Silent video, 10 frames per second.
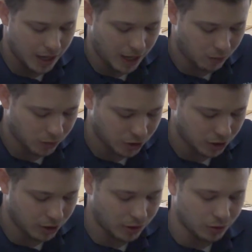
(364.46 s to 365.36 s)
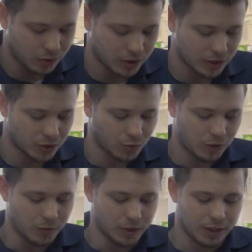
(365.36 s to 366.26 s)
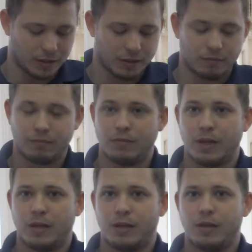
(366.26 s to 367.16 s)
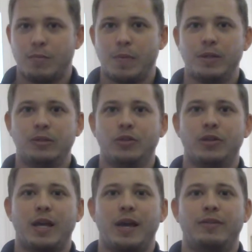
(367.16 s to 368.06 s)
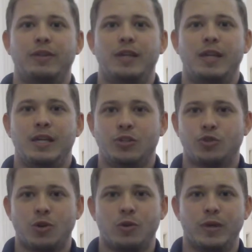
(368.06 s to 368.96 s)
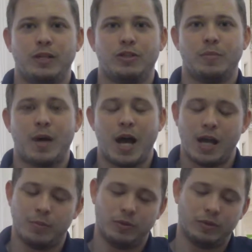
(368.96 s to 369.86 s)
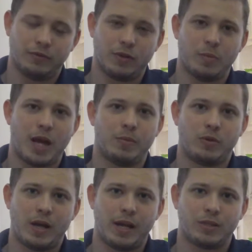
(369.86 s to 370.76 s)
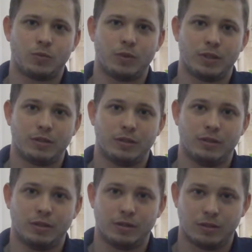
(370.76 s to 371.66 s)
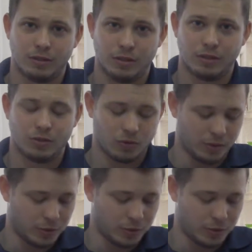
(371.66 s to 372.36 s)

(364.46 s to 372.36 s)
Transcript: And I want you to use this rubric. Maybe look at the intro in your Bible, if your Bible has one, to this